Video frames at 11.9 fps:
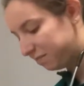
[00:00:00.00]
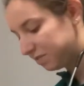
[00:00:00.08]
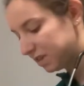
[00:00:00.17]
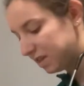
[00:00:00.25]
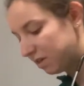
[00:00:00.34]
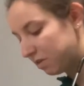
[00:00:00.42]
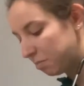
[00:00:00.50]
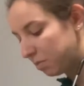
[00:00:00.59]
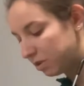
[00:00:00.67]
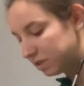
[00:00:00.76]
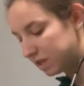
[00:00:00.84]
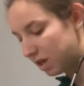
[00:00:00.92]
Now the
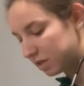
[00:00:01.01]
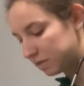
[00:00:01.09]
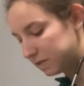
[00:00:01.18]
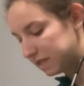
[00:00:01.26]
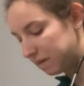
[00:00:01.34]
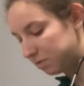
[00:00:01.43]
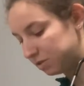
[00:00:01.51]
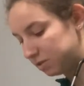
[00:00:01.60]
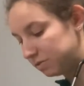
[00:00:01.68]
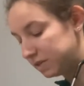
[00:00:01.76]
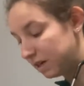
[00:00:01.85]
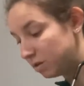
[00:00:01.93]
pulse ox was able
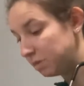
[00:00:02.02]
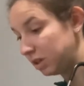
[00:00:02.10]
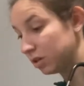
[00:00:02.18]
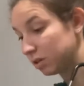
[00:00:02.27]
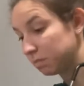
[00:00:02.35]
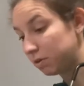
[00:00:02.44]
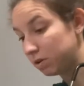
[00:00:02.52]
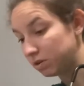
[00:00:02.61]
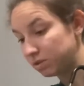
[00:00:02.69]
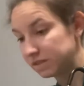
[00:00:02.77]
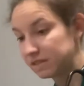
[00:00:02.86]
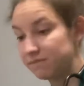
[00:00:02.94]
to tell me her
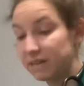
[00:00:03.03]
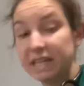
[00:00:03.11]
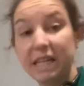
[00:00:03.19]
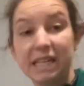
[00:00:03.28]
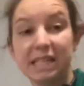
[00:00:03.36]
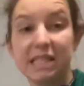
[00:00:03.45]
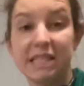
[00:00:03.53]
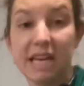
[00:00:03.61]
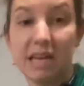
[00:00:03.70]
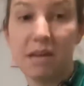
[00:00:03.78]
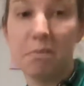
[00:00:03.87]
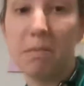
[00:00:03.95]
pulse. If I needed to
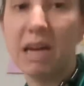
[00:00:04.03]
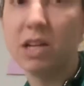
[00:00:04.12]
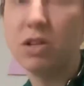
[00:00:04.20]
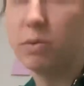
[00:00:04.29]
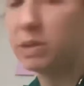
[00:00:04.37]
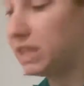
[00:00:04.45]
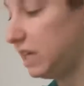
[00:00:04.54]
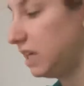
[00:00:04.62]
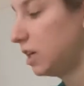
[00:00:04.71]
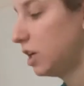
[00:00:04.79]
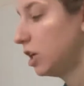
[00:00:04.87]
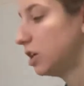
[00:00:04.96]
take it manually,
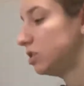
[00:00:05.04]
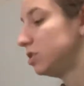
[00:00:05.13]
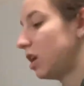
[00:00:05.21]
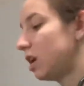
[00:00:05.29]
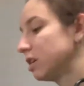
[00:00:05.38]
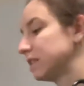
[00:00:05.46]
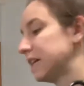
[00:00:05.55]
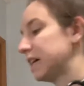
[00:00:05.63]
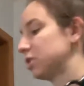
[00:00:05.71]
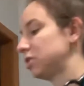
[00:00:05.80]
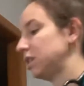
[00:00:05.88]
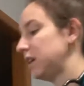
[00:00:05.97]
dogs
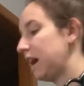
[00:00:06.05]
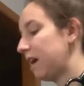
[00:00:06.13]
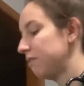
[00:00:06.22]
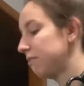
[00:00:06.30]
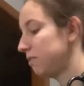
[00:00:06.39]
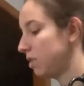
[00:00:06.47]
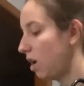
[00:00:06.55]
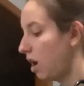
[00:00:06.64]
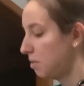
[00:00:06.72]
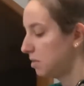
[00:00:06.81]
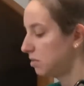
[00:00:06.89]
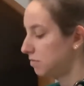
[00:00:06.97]
actually have
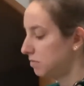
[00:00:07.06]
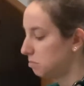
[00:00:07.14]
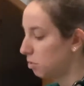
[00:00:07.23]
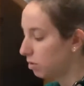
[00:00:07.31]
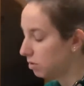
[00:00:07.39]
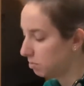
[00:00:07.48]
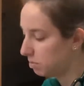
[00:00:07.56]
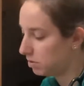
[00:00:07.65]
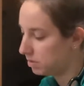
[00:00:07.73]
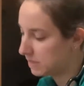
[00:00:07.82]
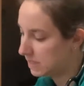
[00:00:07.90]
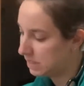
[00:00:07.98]
phenomenal femoral
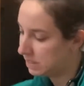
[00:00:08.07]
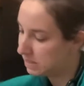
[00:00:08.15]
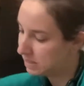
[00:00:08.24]
pulses,